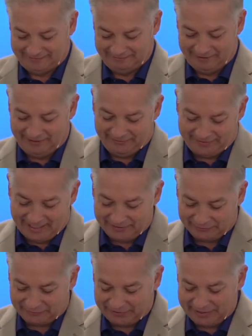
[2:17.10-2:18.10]
Well, in
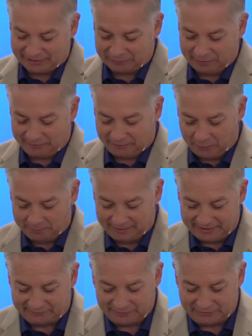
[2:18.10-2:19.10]
Daniel 6, we are
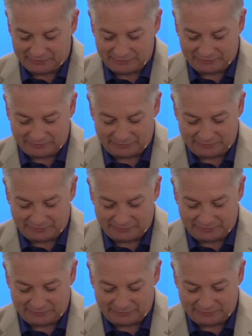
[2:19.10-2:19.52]
formally introduced